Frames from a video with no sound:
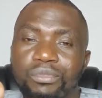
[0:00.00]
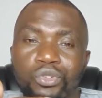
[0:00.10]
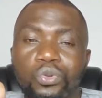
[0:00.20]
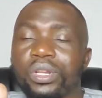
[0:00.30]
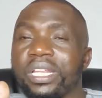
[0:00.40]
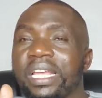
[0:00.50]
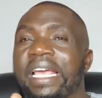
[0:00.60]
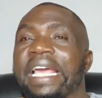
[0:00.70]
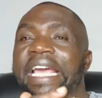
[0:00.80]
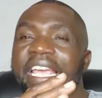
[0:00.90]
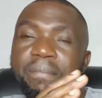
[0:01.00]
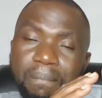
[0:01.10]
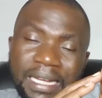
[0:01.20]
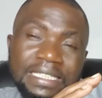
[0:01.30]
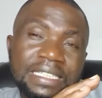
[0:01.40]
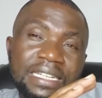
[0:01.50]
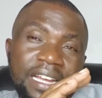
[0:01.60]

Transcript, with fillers: Muturi, he must